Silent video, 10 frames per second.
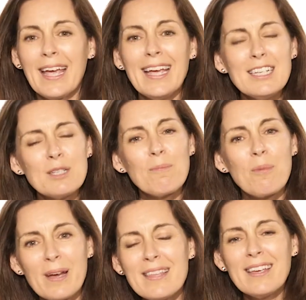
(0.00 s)
Each
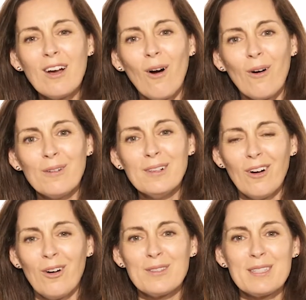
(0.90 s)
breathing hole
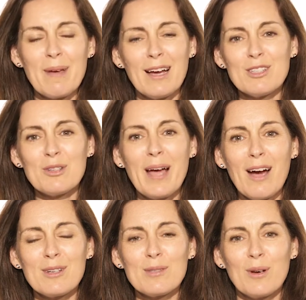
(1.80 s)
holds about 2
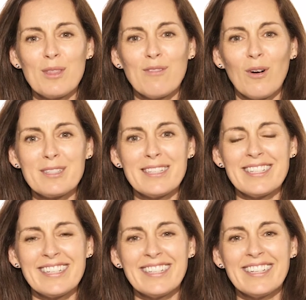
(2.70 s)
hours worth of
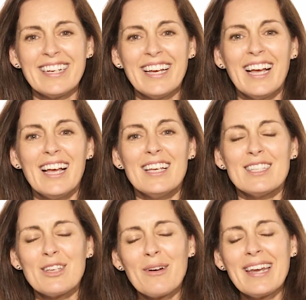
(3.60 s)
oxygen.
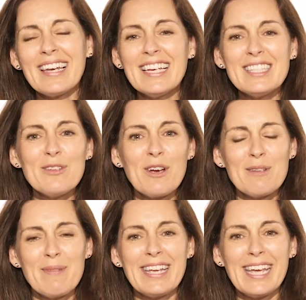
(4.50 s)
So unless you're going
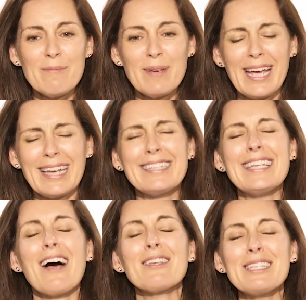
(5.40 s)
to be
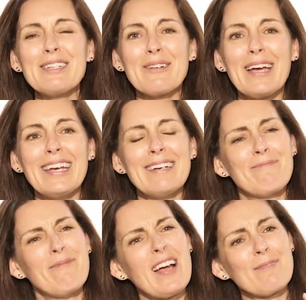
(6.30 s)
dousing your head,
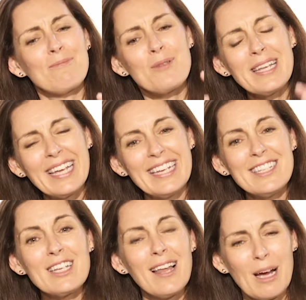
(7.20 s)
in fact, putting it
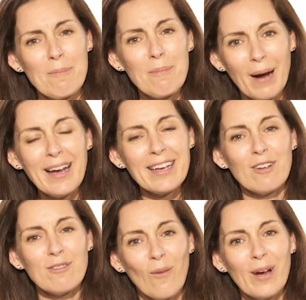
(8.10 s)
into like a bucket
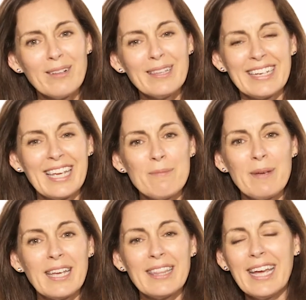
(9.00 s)
of oil and
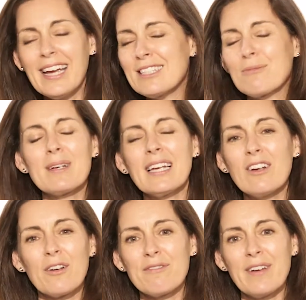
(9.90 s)
keeping it there, it's really
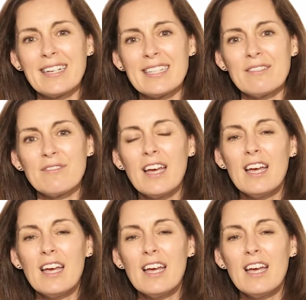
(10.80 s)
not effective.